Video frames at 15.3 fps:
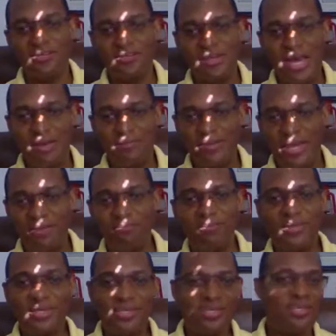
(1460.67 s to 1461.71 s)
you have
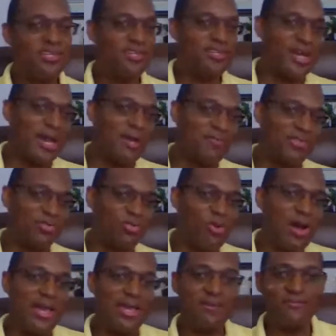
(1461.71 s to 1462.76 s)
MP, you have his
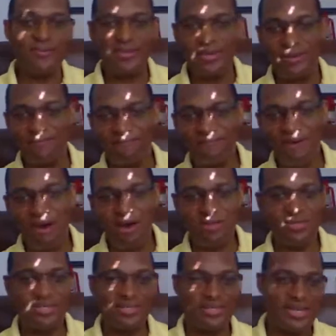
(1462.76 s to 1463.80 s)
wife, you have
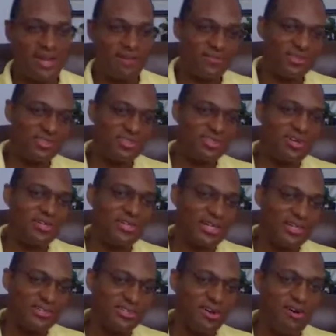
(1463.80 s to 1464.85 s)
father, you have his son
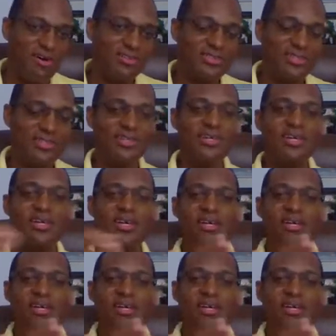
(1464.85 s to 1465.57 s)
and daughter.